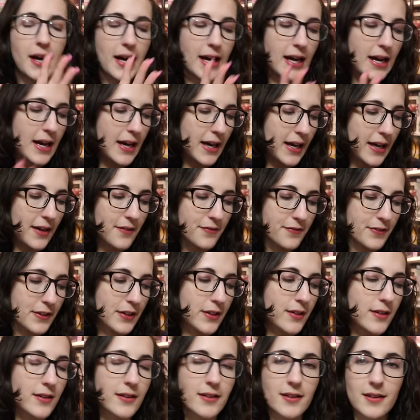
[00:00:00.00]
I
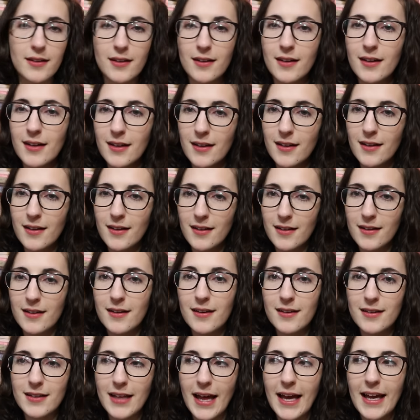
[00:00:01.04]
feel
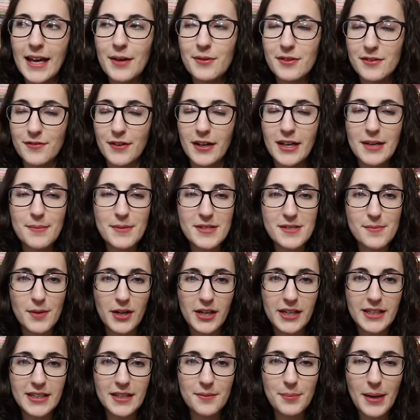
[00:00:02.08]
like it was very
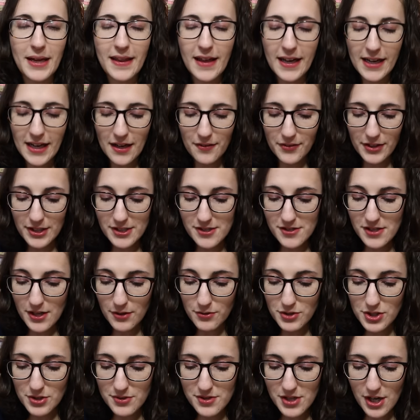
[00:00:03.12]
mismarketed by that cover. So
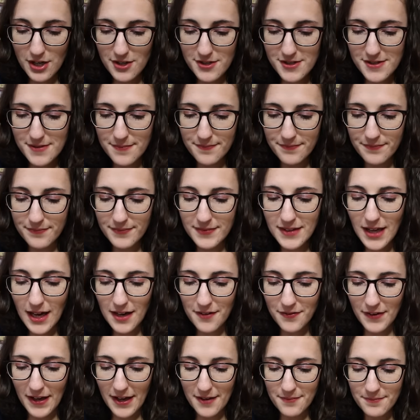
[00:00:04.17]
2 stars, not a
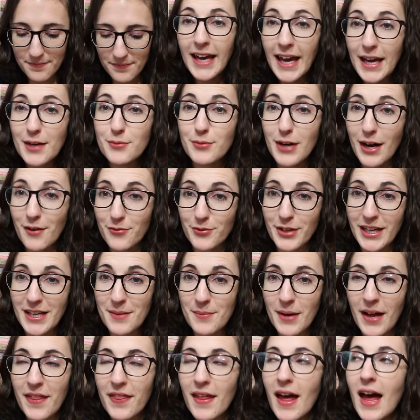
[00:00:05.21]
fan. A rough reading
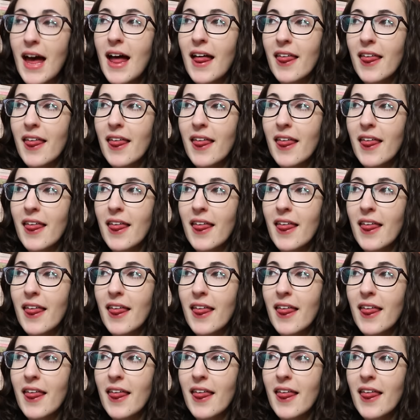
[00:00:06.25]
month.